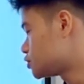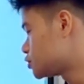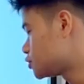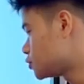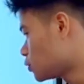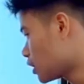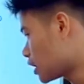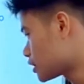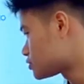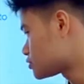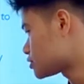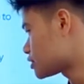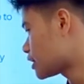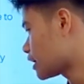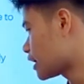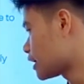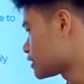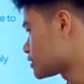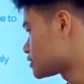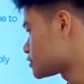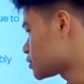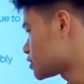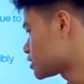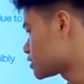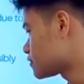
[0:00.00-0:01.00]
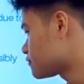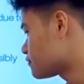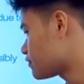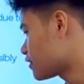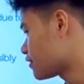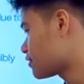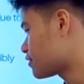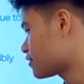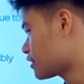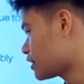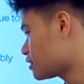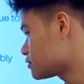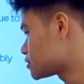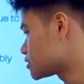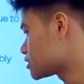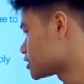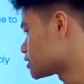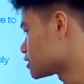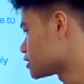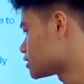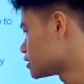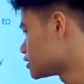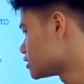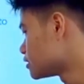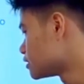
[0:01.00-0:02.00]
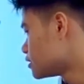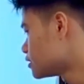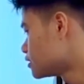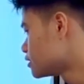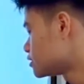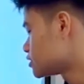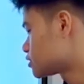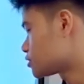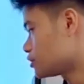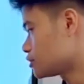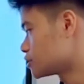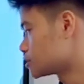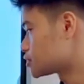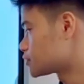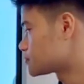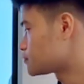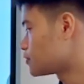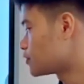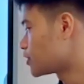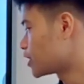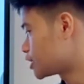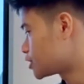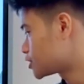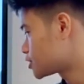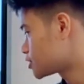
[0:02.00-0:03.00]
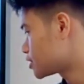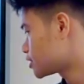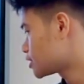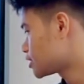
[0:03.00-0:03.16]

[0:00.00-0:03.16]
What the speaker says: $225,000 for each,